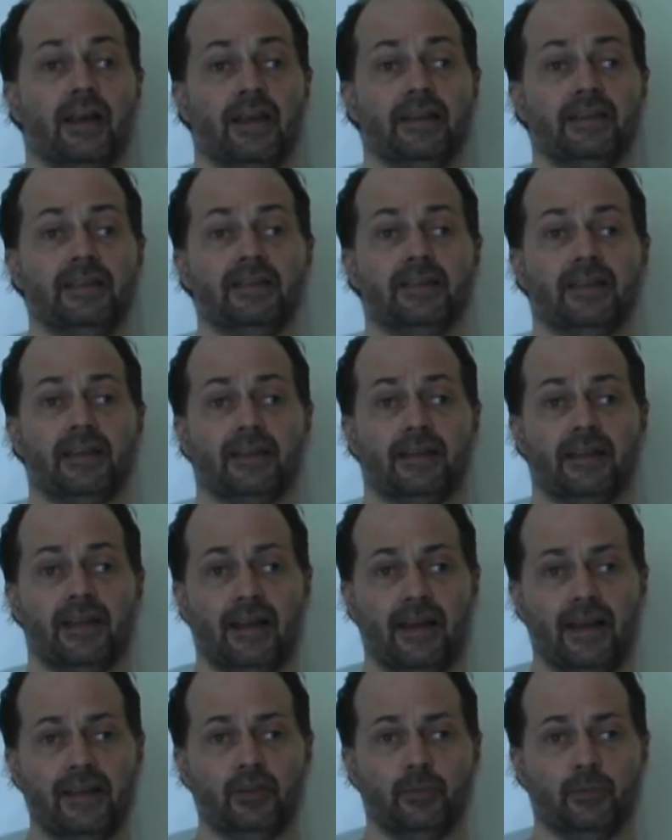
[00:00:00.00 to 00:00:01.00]
Redis
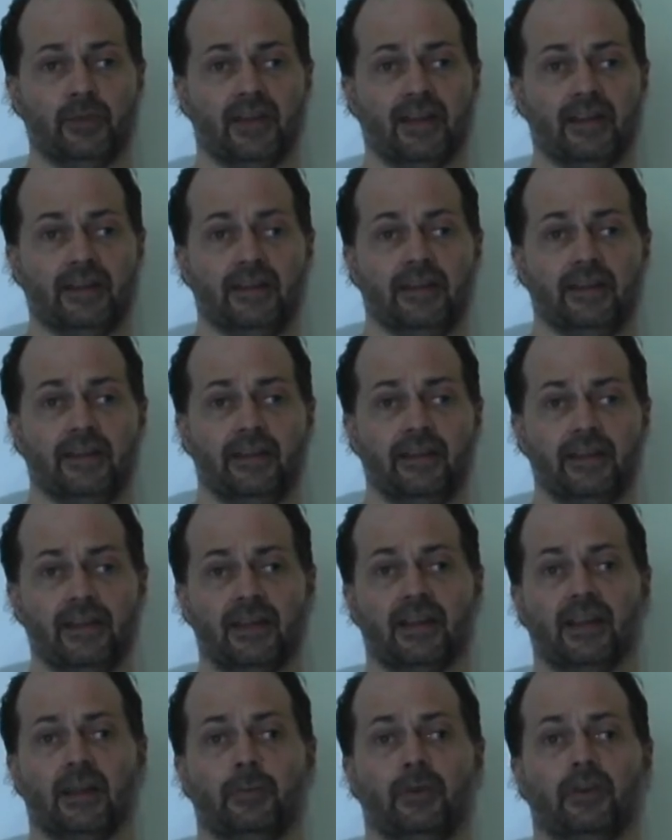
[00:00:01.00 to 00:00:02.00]
can atomically
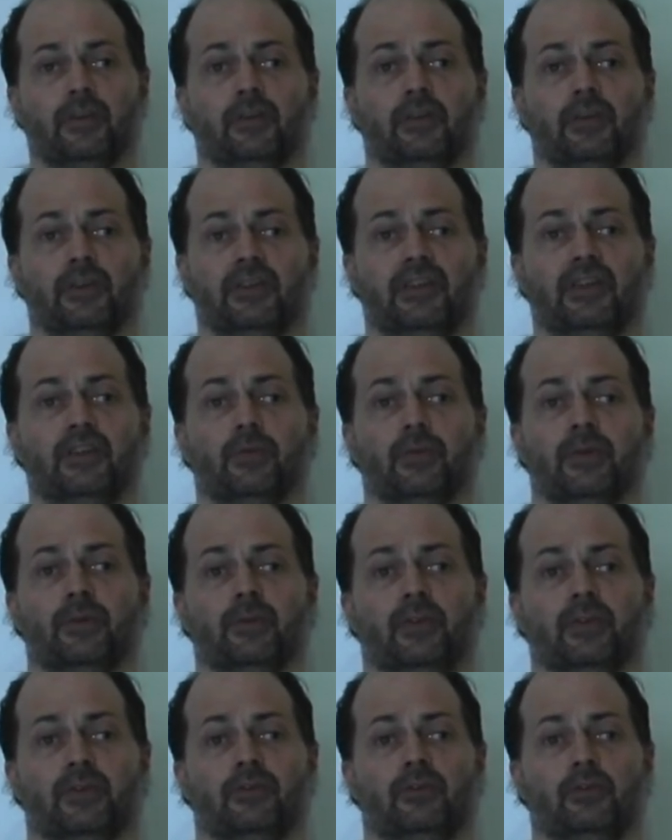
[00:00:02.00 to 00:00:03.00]
increment or
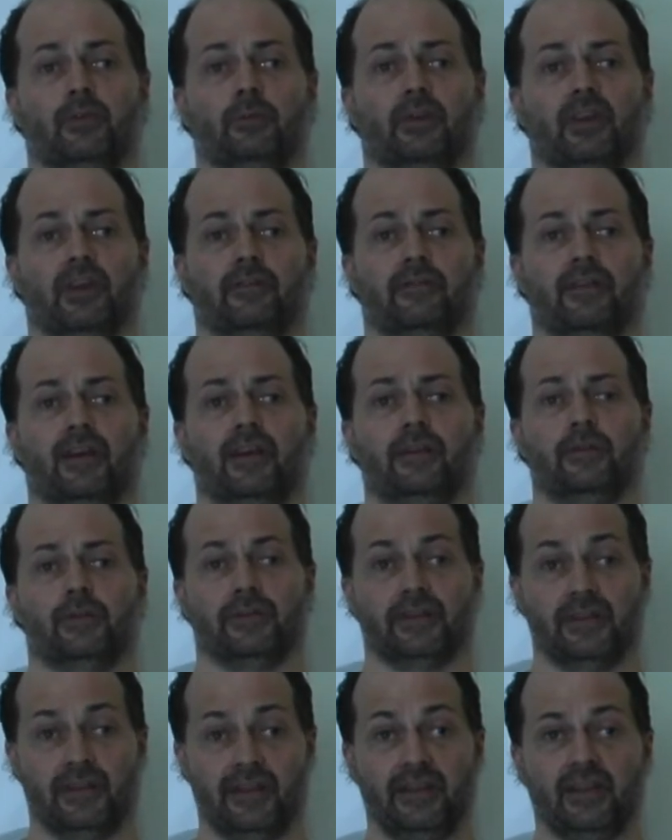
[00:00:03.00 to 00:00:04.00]
decrement numeric
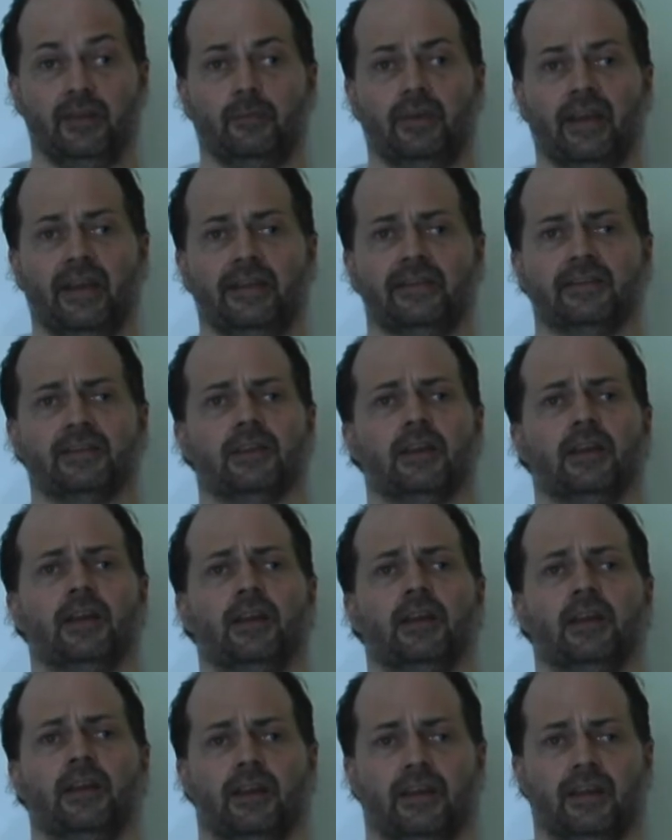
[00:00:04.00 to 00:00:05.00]
values in place.
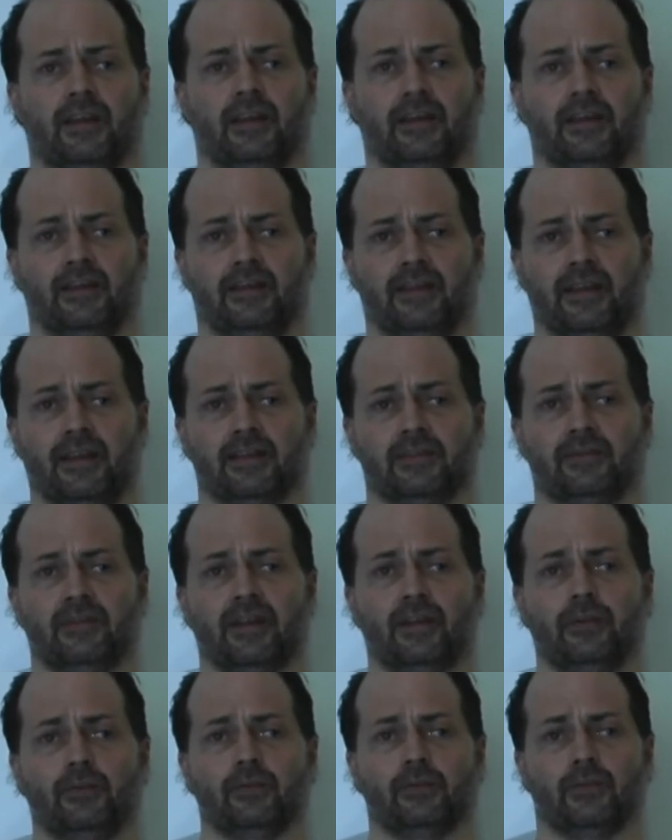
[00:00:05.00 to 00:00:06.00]
Regarding text
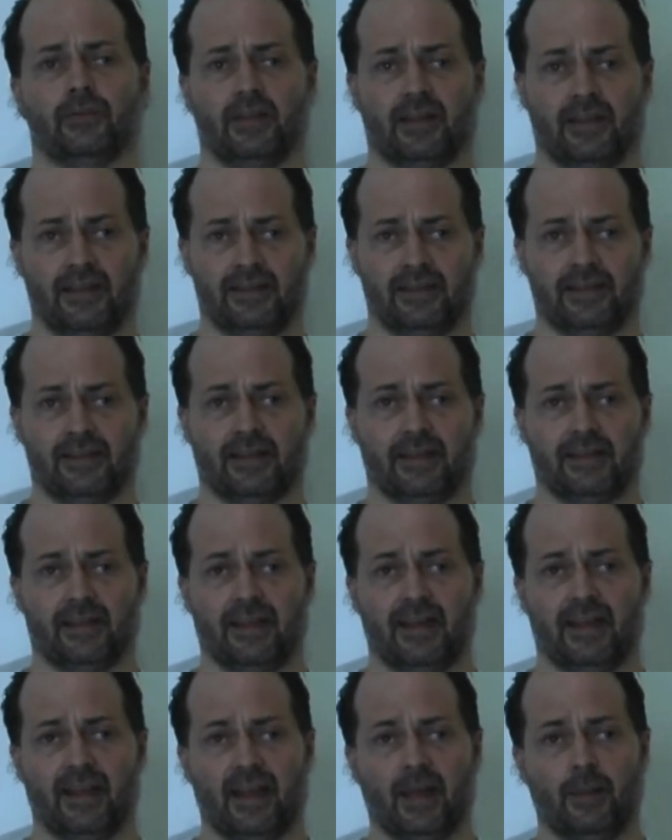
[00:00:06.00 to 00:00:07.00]
values, Redis
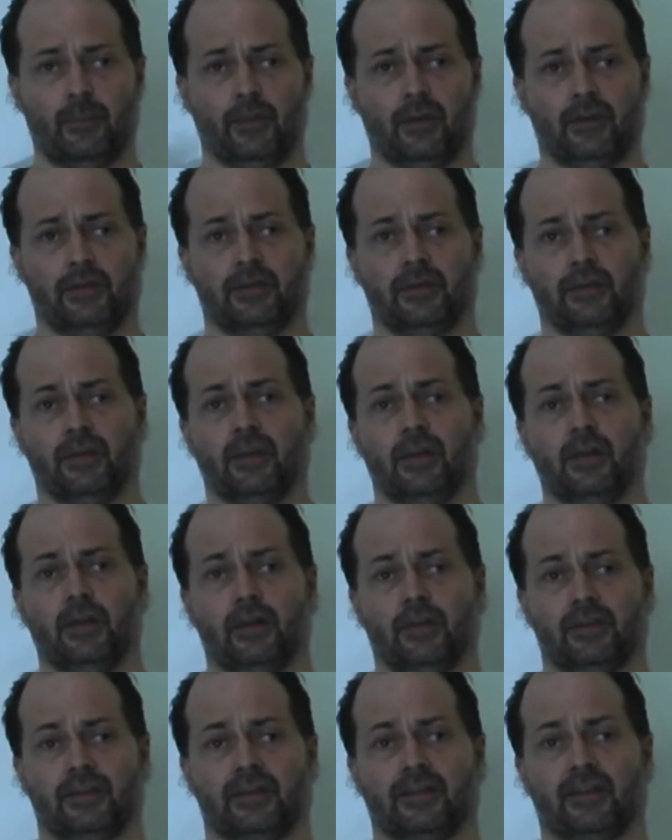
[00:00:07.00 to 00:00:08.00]
can append
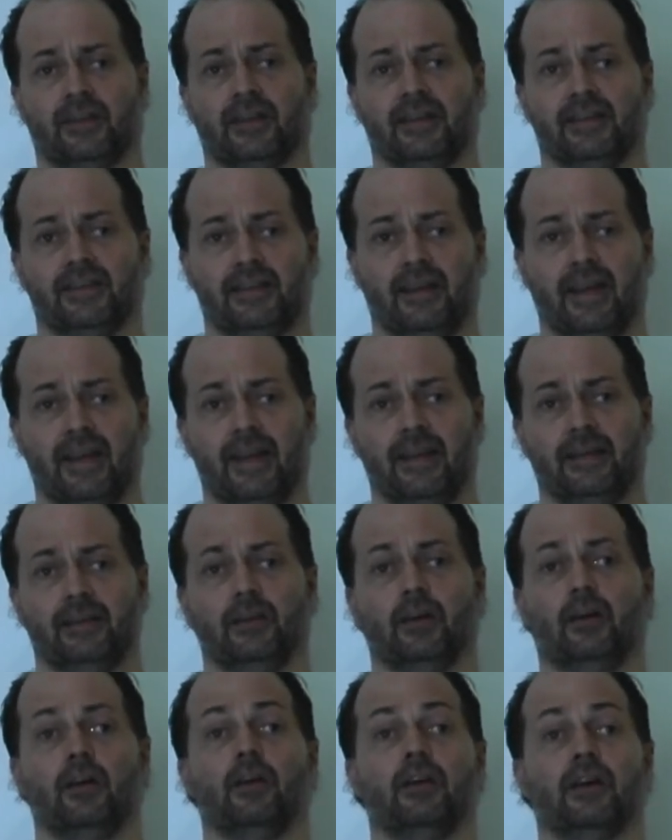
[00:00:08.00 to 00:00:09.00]
a string at the
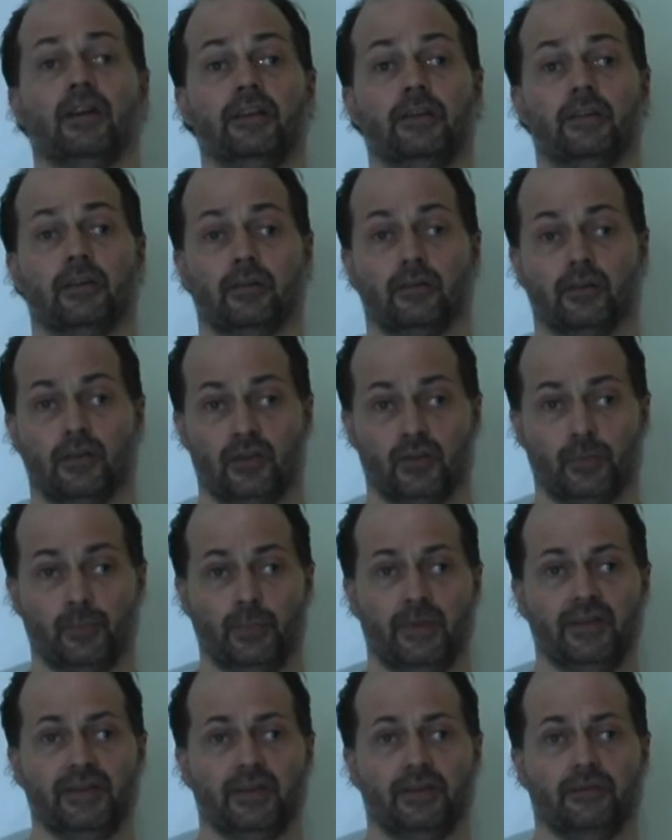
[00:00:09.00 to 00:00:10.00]
end or return a
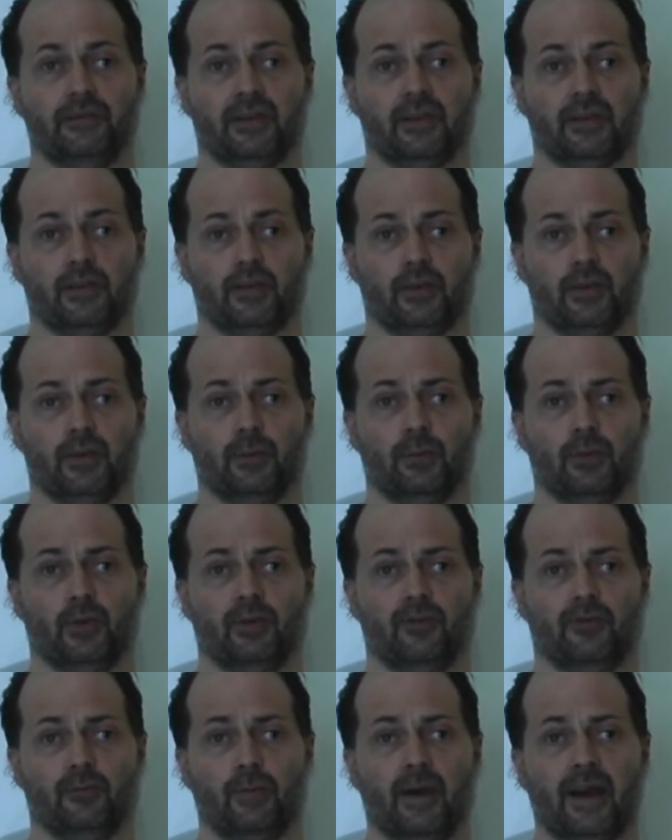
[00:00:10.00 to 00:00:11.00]
specific number
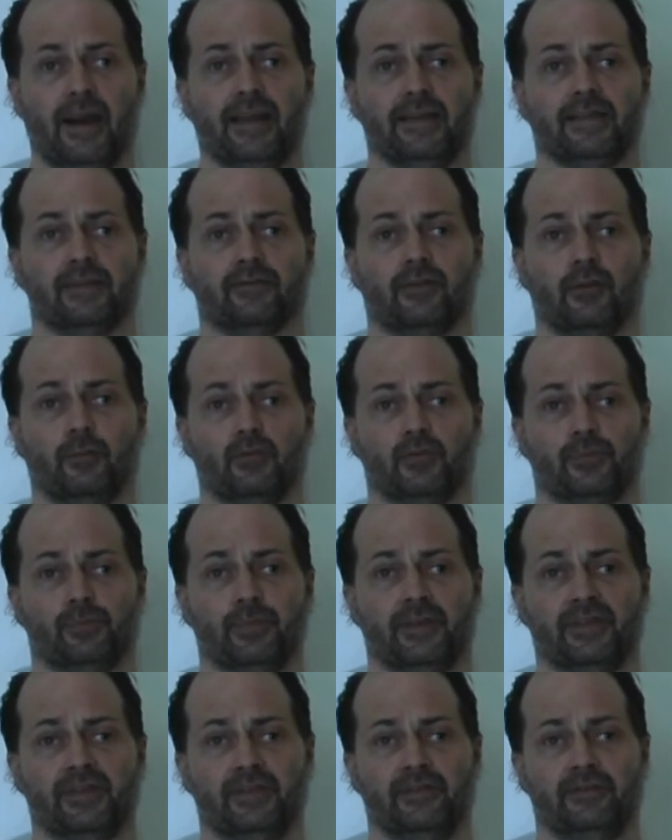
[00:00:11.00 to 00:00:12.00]
of bytes from a
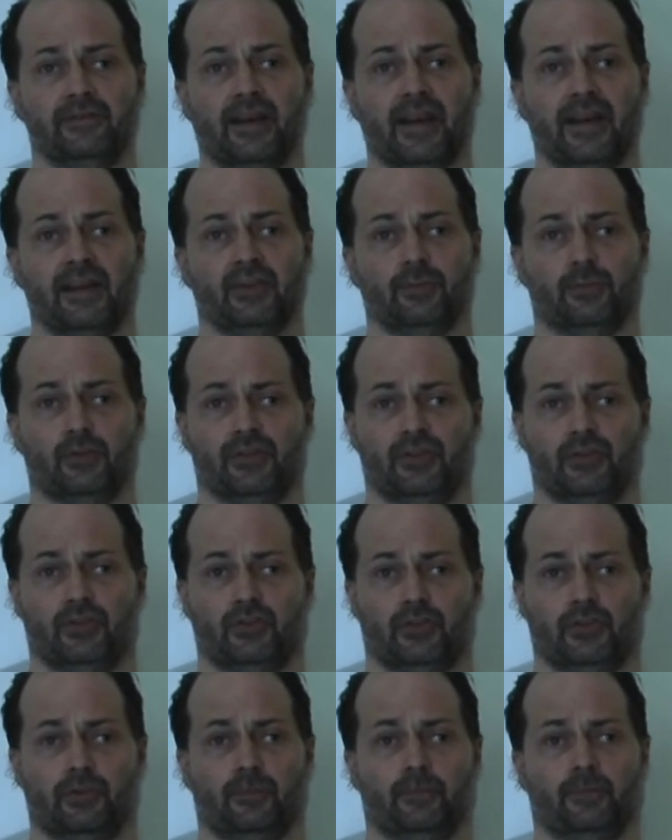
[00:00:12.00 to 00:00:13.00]
specified
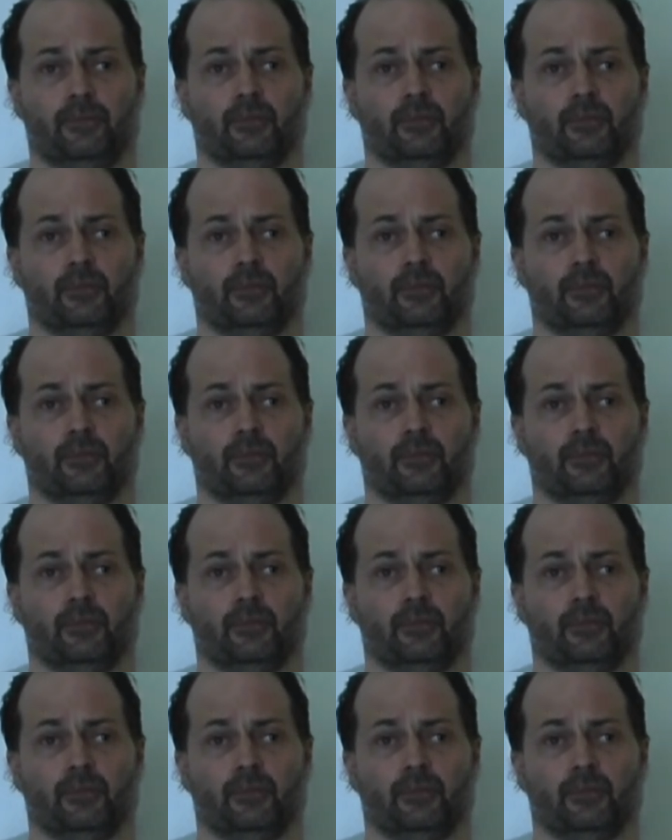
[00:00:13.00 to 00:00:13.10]
position.